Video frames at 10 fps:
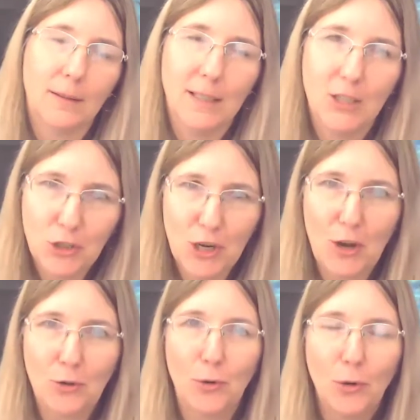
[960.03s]
in
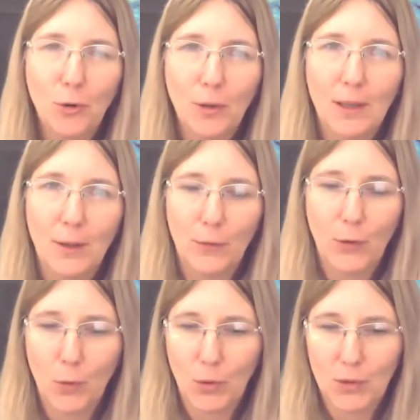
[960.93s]
general, if
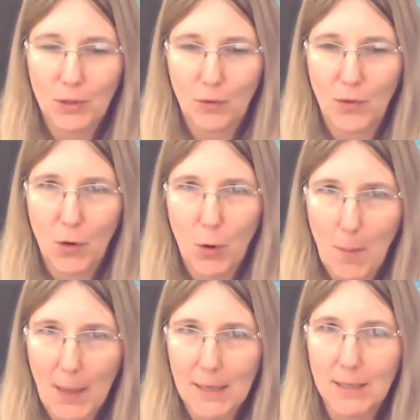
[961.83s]
you wanted a very
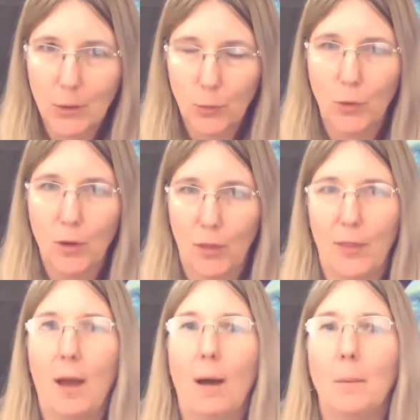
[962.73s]
basic rule of
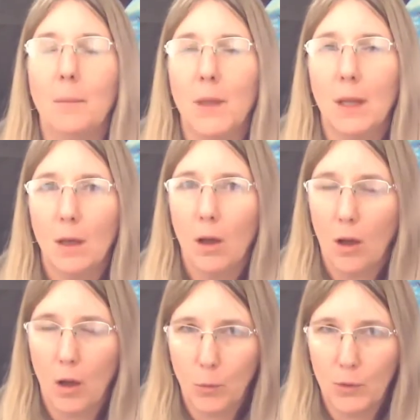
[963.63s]
thumb,
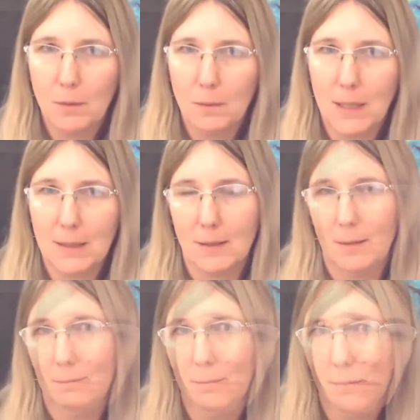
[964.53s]
I wouldn't mix it
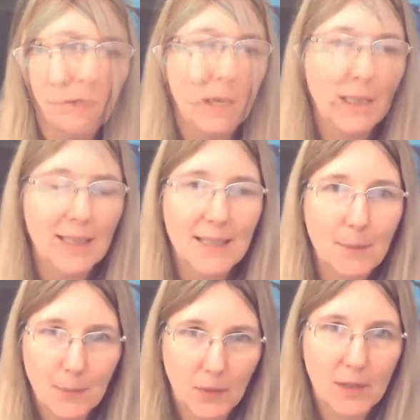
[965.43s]
unless
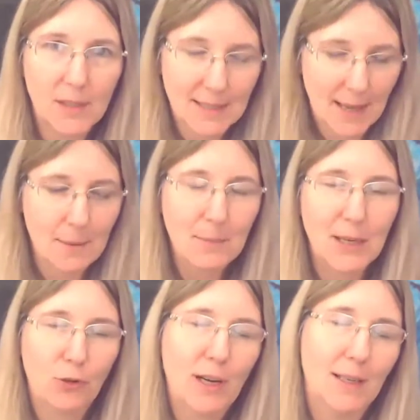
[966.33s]
they're the same
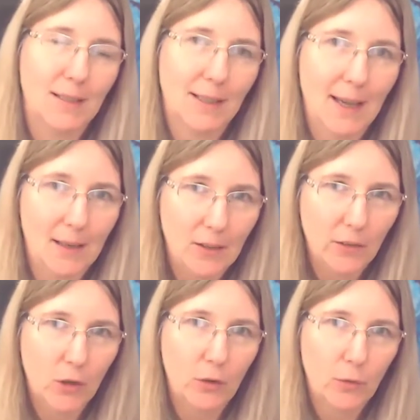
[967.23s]
ingredients. Again,
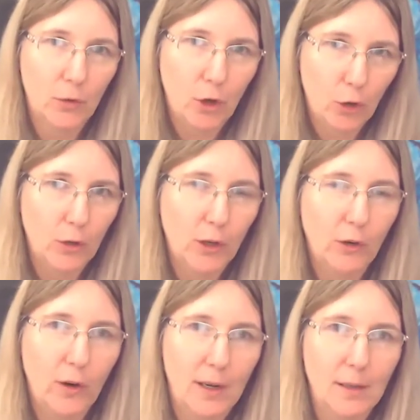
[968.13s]
you've got to know the
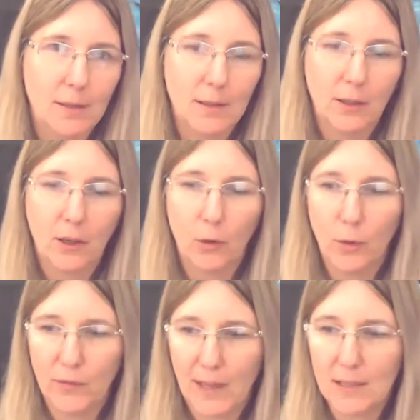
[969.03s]
ingredients and go,
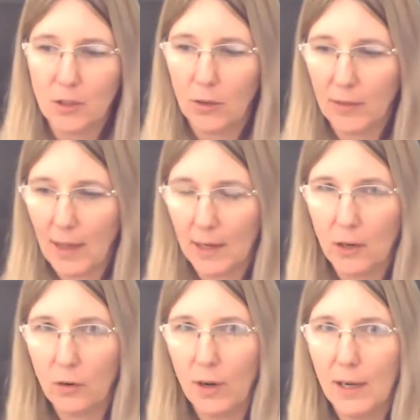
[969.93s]
well, if that's got that
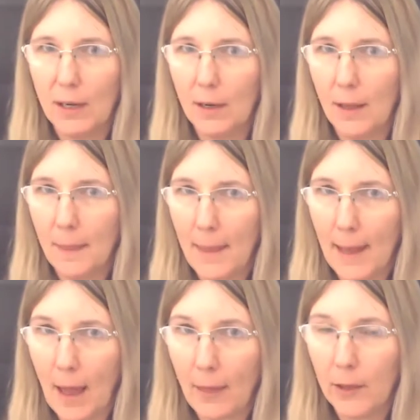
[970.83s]
ingredient and
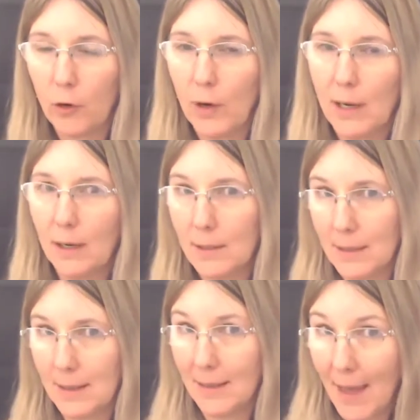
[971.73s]
that other
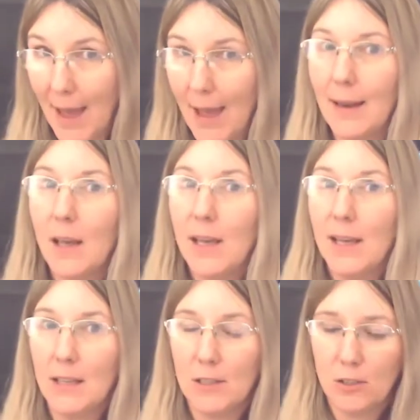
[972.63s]
ingredients in that
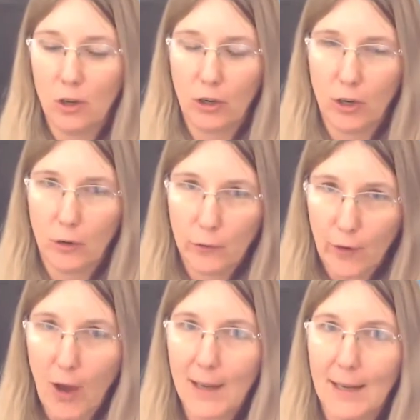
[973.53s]
is not going to
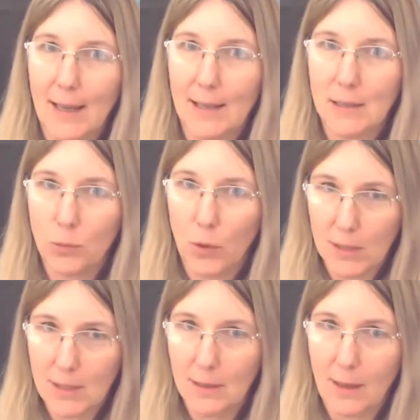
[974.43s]
fight against
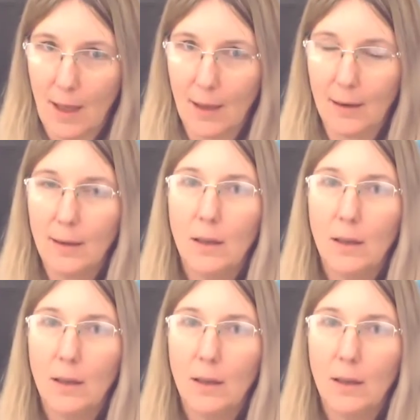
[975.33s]
what's in that,